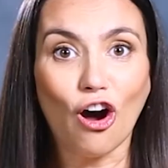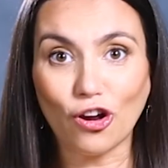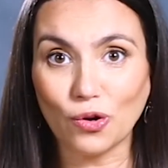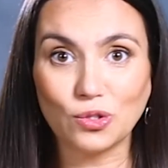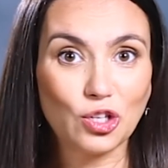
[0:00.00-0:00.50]

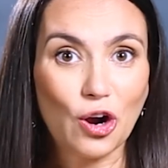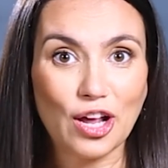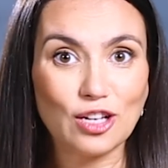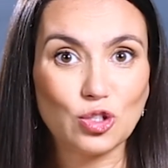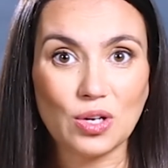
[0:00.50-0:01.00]
auto start
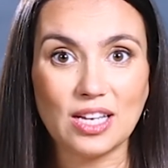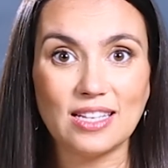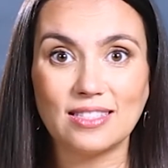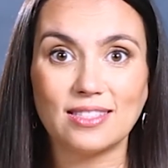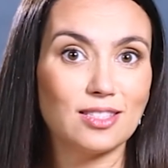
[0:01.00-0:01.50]

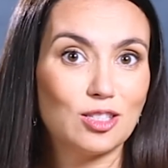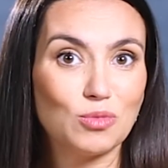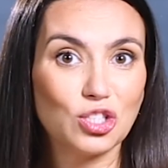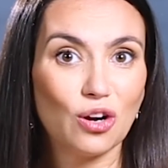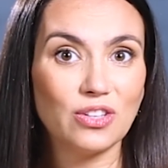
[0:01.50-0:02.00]
entries, system
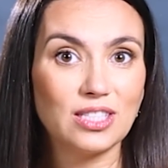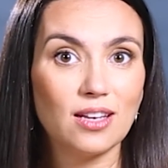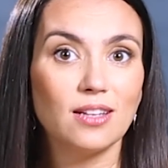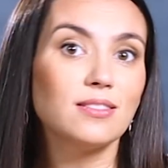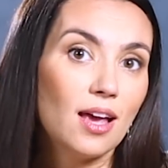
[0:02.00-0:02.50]

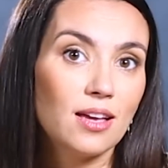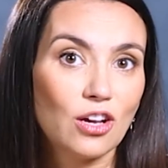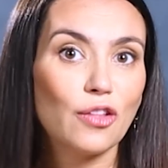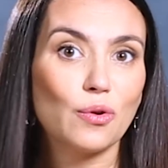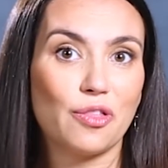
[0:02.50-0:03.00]
services, and
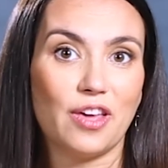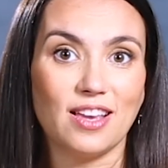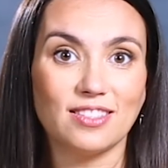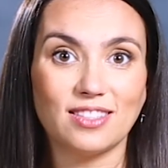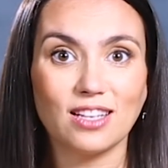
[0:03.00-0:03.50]
other
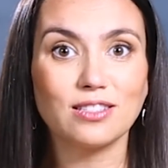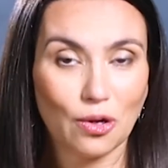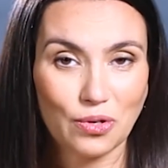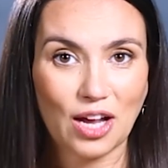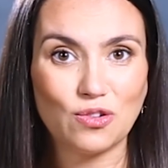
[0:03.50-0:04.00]
things that can
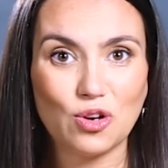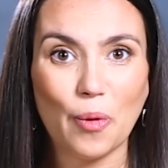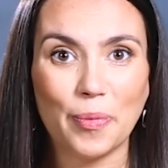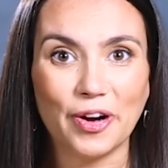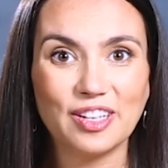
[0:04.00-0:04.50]
slow down your
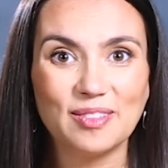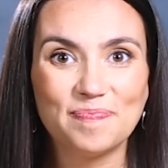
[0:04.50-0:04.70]
notebook.